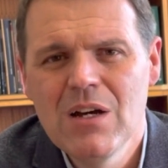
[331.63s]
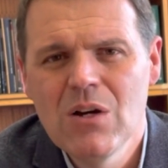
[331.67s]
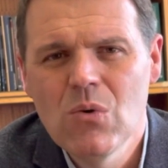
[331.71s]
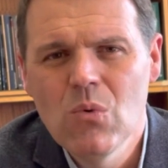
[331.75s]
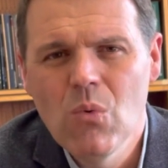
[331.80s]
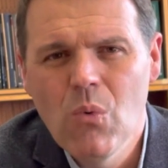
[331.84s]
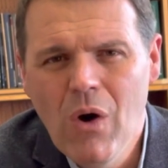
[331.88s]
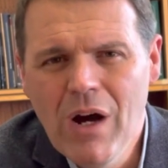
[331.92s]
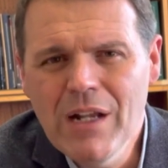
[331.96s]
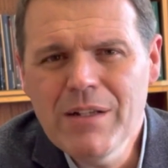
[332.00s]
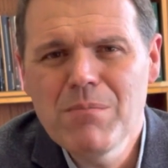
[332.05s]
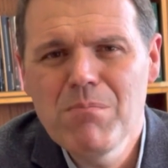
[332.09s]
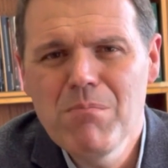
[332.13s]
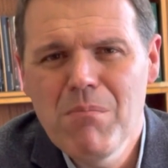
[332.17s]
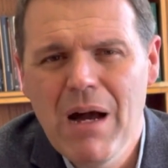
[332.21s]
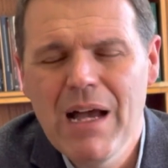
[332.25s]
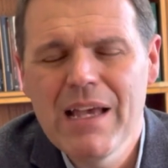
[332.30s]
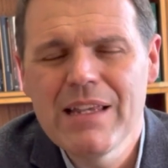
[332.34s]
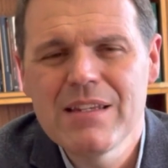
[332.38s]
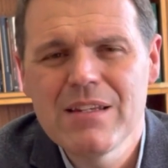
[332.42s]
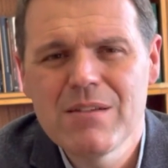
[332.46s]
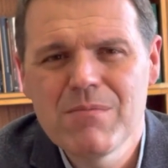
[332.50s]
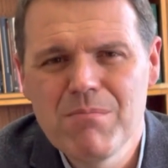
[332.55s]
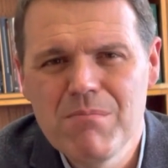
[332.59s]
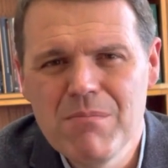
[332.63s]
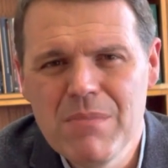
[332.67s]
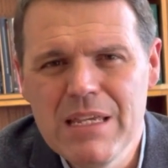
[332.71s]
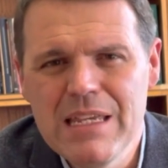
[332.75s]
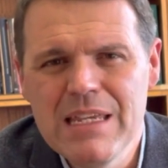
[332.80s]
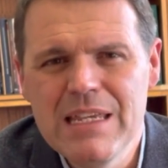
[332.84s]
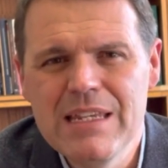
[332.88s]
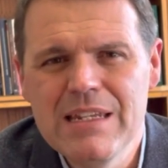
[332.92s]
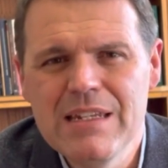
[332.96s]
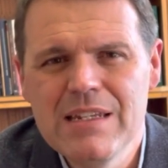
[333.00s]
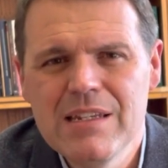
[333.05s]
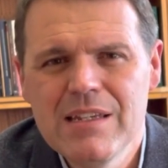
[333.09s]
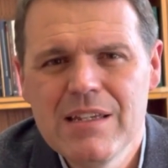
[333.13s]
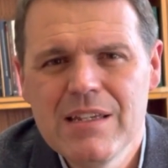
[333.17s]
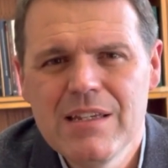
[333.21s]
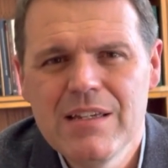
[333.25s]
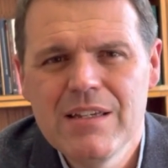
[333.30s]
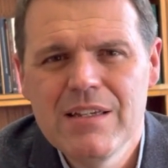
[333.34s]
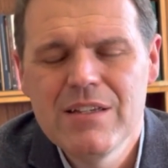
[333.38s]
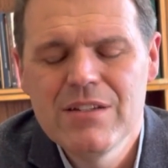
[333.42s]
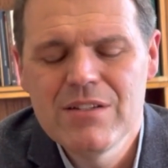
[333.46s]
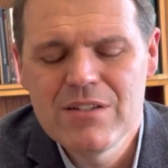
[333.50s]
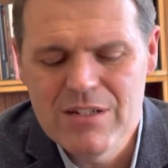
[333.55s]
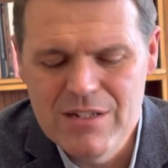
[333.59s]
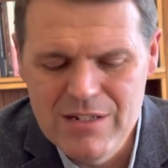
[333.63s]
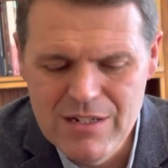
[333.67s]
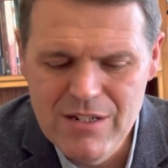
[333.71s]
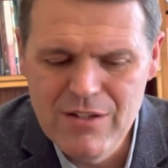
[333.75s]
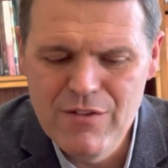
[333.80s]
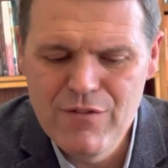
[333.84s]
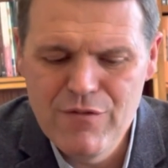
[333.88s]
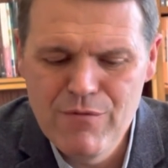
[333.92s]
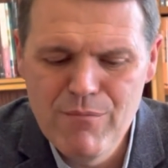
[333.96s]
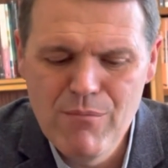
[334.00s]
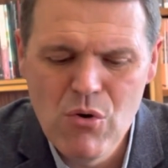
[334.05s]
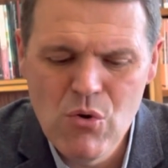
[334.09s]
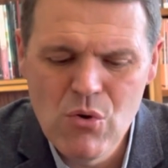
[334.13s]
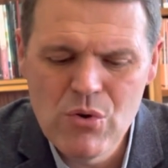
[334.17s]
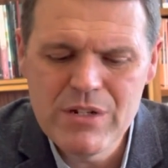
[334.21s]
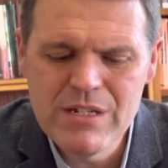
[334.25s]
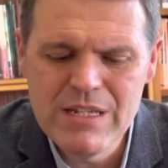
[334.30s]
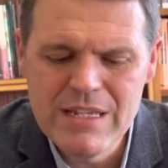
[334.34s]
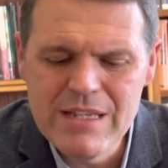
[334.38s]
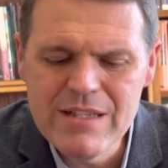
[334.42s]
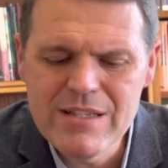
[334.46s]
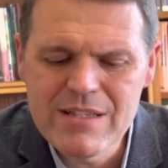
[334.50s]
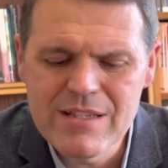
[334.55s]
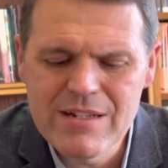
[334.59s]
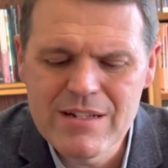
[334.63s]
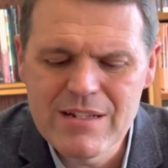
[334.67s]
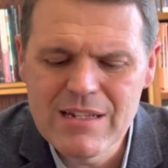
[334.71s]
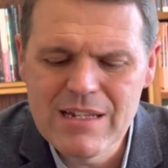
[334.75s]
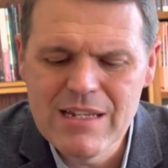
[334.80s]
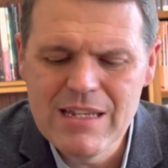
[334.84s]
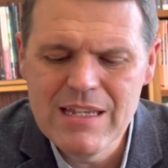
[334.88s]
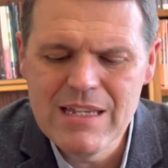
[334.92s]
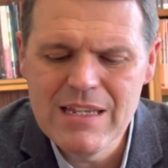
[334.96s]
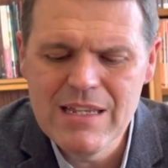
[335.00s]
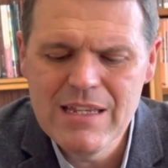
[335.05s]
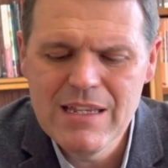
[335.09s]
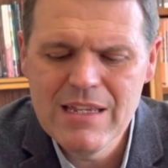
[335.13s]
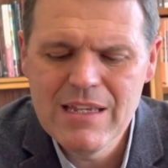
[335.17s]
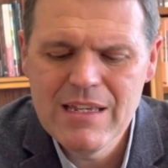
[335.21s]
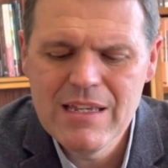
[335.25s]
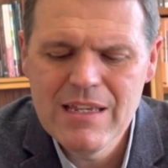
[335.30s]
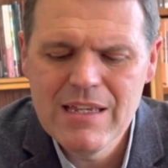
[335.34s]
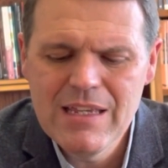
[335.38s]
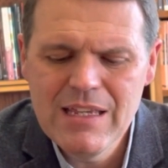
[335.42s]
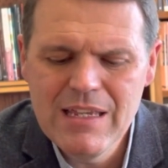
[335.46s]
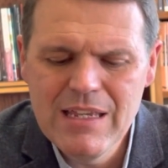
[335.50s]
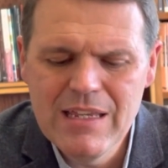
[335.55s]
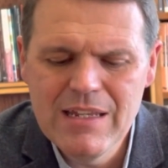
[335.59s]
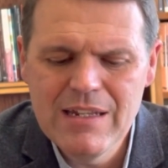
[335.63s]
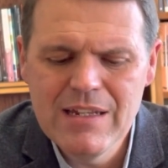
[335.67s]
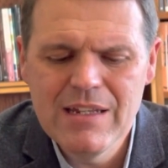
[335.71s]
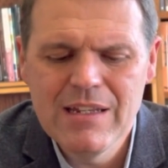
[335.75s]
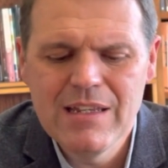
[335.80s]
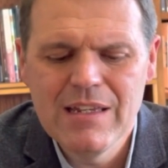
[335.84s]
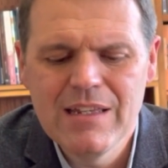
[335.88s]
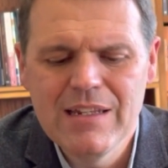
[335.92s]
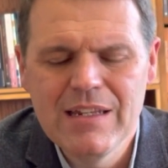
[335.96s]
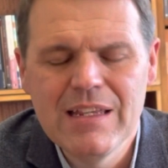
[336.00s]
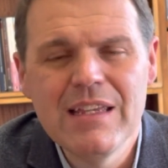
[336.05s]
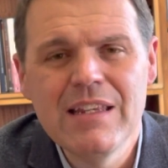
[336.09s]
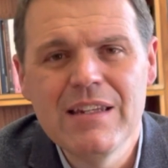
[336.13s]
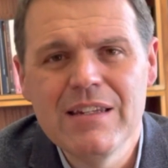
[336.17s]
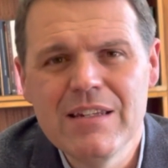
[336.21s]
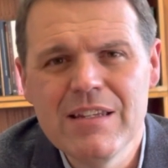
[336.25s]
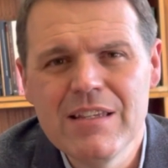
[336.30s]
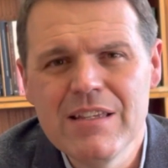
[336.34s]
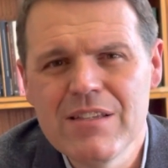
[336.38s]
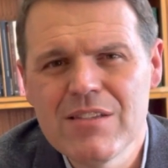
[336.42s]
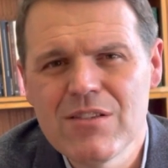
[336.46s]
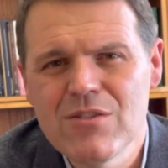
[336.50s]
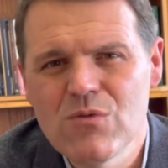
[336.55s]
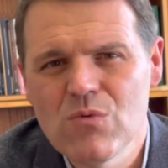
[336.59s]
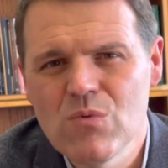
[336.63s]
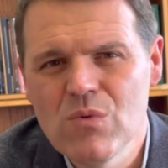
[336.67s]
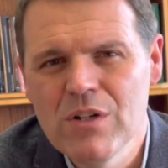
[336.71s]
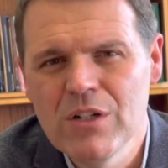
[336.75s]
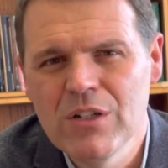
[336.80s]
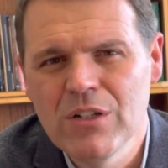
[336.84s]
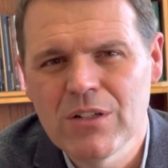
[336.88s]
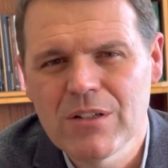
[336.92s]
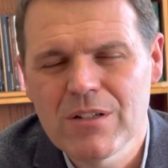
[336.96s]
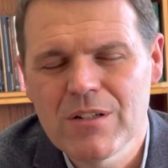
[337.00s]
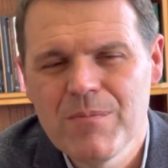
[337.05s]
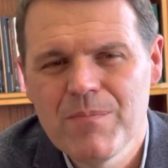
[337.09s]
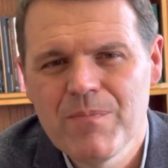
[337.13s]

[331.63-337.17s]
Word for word: What might it mean to live more decently in an indecent world?